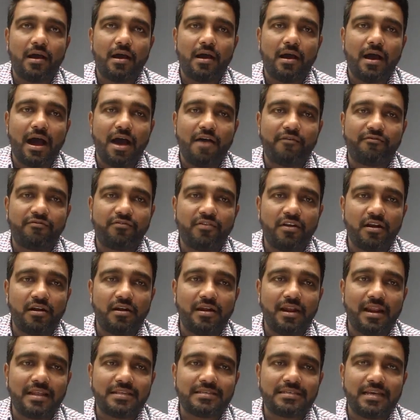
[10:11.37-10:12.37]
after
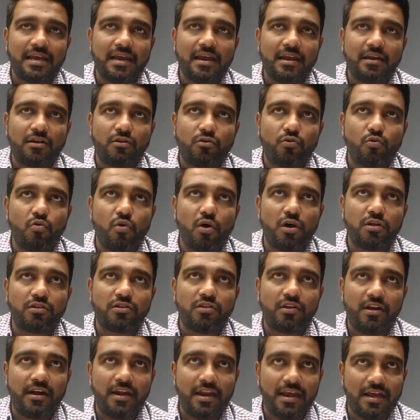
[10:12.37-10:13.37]
let's say two or
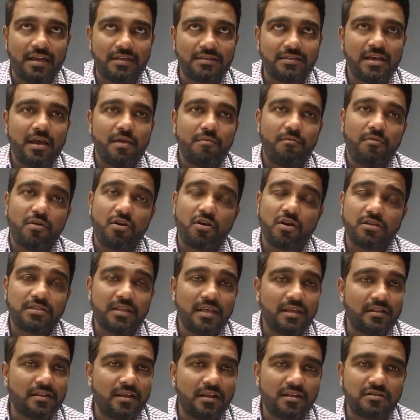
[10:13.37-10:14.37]
three days because
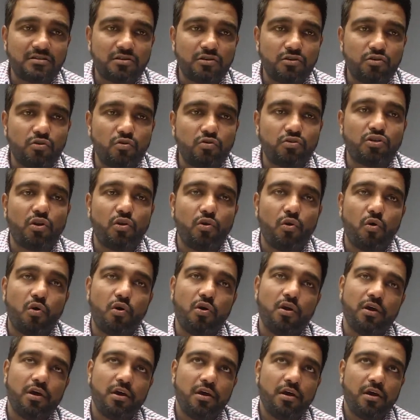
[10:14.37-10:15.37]
there's huge
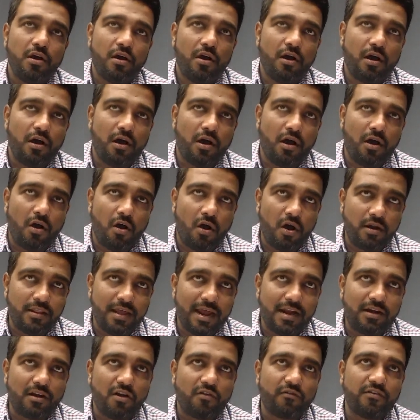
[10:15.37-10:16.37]
load on
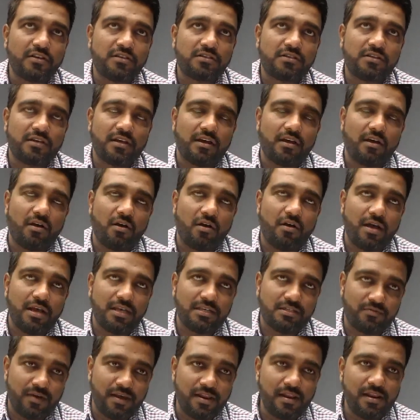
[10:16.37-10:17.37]
that office as
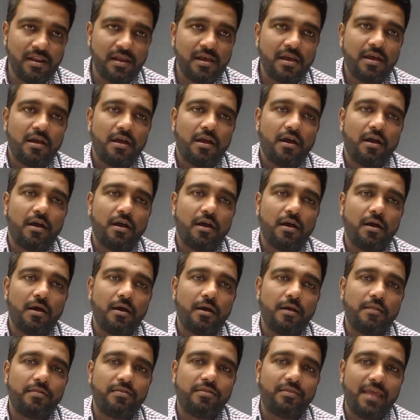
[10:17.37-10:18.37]
well
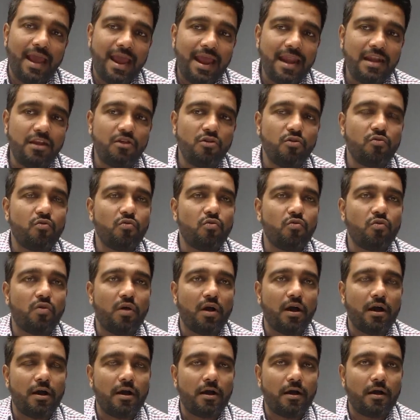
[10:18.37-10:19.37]
uh, then you
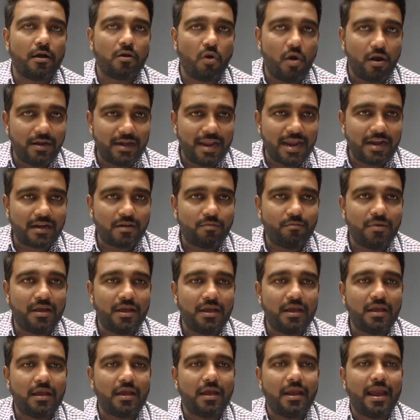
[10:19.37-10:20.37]
uh, contact
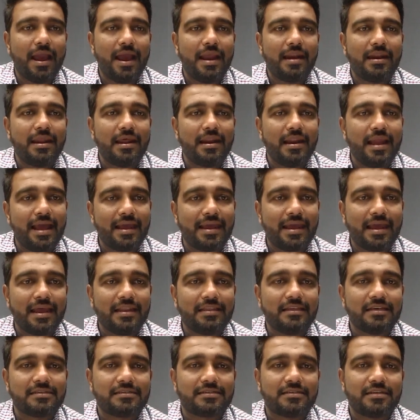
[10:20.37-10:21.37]
me and then I can
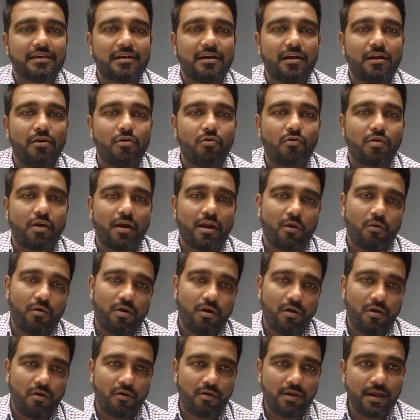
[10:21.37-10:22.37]
just uh, look around
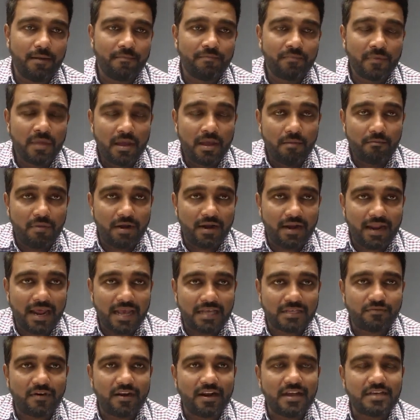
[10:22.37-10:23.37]
okay but
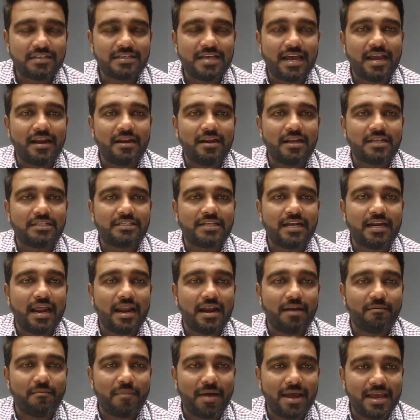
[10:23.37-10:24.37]
as far as I understand
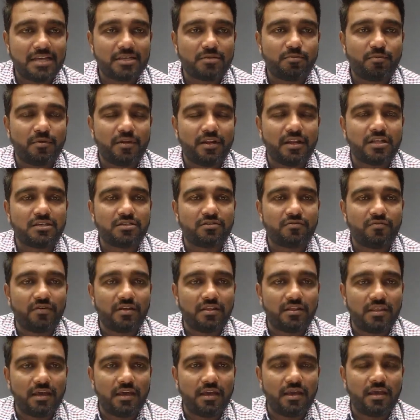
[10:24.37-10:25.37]
and my experience
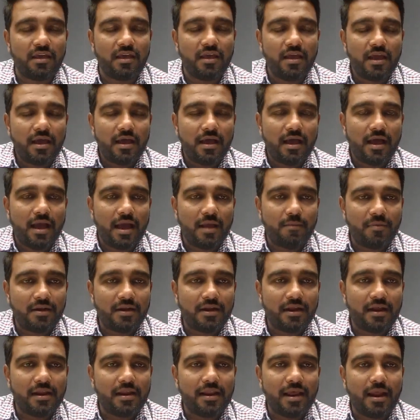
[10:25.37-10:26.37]
with the
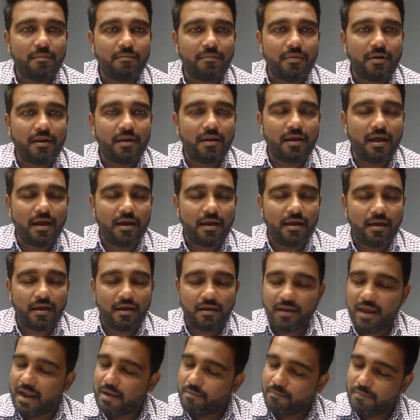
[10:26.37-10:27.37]
IPTEL NP, uh,
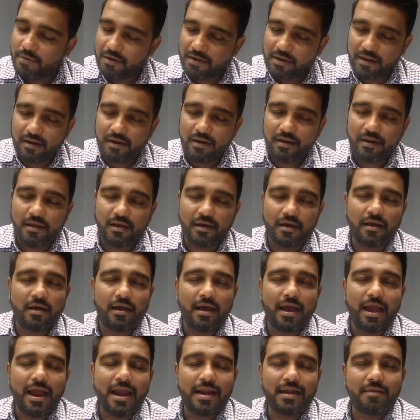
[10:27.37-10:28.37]
NPTEL uh,
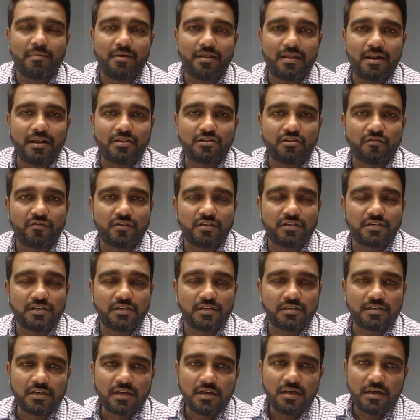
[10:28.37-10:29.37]
IIT Madras
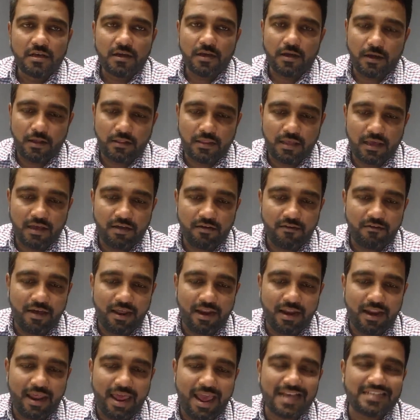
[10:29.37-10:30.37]
offices uh, they have
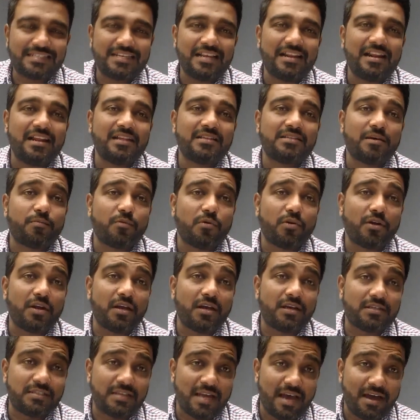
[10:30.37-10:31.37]
an excellent
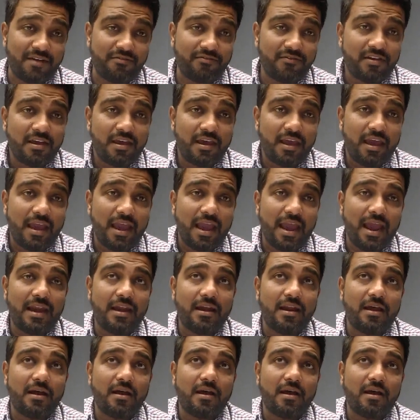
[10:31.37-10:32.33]
supporting staff and